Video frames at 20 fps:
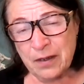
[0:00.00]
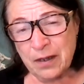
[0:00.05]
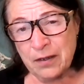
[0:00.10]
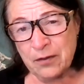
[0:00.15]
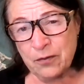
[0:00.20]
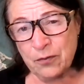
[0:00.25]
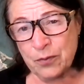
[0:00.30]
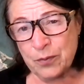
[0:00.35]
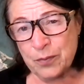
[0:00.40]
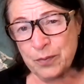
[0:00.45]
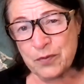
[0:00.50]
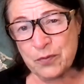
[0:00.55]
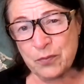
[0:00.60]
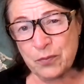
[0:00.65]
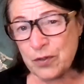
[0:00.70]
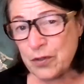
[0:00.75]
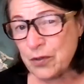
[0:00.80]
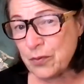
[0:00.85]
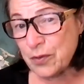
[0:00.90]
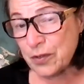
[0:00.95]
groups where
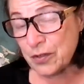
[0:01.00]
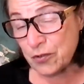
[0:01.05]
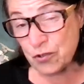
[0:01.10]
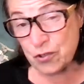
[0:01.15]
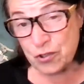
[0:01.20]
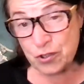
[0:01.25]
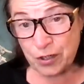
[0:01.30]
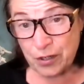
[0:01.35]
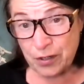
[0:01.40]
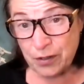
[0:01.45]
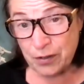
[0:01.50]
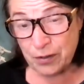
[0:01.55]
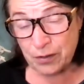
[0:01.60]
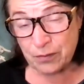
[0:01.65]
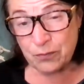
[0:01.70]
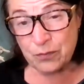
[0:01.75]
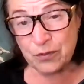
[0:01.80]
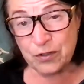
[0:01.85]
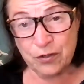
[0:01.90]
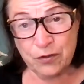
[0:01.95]
you can share
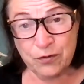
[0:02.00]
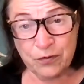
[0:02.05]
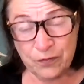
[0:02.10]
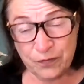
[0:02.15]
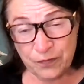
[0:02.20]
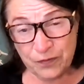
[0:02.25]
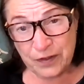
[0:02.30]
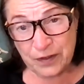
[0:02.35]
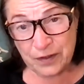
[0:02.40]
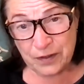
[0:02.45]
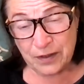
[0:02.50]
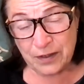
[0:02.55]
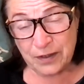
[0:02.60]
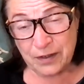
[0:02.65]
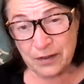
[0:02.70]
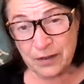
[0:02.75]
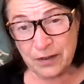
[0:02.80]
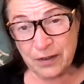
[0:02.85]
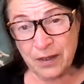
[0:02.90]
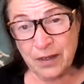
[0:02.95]
what you're
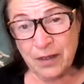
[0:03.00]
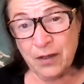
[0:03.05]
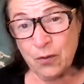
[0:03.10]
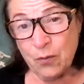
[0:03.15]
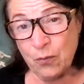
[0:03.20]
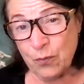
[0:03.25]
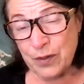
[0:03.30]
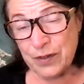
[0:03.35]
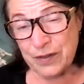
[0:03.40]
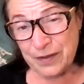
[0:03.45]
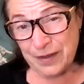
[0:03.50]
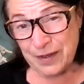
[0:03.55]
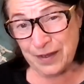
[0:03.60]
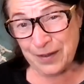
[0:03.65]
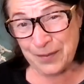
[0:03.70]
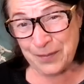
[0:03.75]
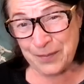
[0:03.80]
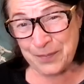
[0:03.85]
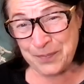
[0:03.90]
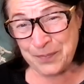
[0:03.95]
feeling with
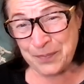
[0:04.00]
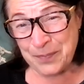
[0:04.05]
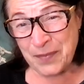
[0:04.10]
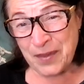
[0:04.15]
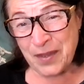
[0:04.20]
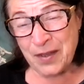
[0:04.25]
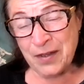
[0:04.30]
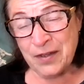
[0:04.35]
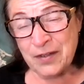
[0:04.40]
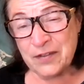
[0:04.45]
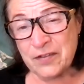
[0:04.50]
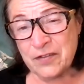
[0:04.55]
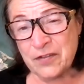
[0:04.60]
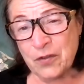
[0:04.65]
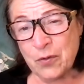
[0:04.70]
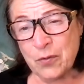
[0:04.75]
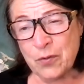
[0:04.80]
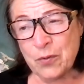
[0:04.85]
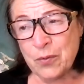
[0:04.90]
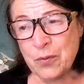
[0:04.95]
them.
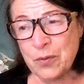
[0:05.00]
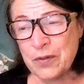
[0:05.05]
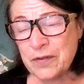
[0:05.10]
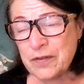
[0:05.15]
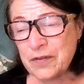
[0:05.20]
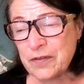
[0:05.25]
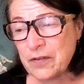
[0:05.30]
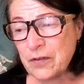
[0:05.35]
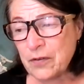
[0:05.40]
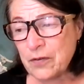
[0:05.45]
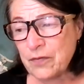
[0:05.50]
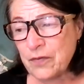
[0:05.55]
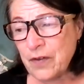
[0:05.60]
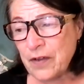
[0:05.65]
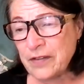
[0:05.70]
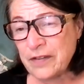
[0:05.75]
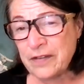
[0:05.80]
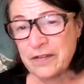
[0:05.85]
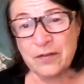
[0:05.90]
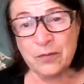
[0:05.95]
So
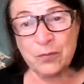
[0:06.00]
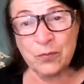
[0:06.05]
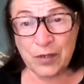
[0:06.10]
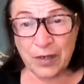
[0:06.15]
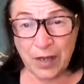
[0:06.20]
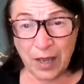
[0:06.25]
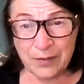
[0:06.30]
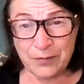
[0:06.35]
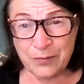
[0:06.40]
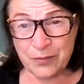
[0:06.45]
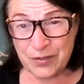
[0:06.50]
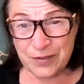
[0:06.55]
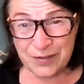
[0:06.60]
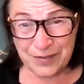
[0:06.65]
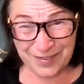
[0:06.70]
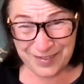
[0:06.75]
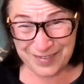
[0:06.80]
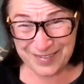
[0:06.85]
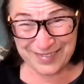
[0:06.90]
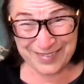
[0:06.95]
finding someone, I
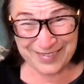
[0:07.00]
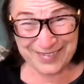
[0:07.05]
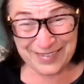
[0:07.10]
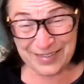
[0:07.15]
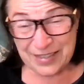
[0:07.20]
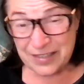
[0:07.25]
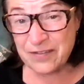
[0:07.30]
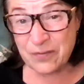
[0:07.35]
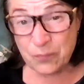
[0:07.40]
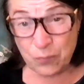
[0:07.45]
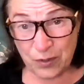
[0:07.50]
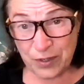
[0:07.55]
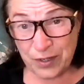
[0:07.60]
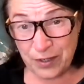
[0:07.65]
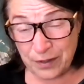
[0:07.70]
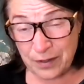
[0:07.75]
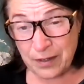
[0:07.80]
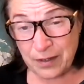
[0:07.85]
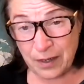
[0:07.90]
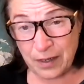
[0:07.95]
just this
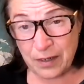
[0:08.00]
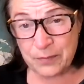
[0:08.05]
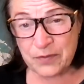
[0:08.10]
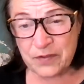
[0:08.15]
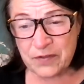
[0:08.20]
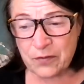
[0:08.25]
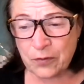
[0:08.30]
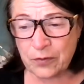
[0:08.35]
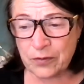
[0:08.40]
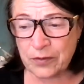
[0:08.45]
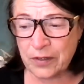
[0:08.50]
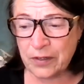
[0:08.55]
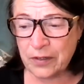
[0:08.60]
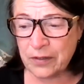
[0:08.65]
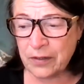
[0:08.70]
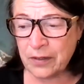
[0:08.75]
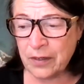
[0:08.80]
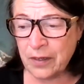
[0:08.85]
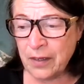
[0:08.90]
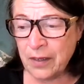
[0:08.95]
week I'm
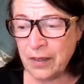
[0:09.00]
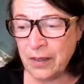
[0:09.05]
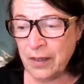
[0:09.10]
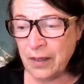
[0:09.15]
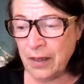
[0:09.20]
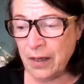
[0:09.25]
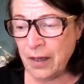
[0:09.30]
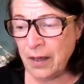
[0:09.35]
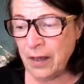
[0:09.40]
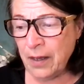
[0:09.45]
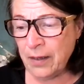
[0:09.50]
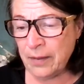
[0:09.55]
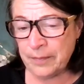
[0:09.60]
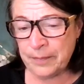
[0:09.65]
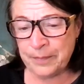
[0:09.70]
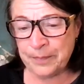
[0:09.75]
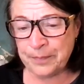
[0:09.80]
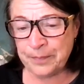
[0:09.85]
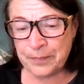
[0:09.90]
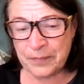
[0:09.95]
starting,
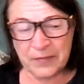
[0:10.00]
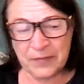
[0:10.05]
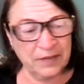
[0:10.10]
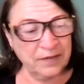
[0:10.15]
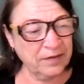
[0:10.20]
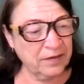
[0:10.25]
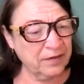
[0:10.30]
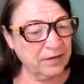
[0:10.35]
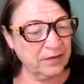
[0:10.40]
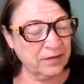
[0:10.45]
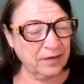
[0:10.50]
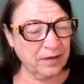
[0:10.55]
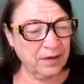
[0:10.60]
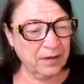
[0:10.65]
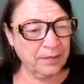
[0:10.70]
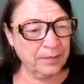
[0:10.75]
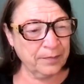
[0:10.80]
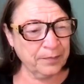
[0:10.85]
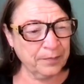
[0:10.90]
this is this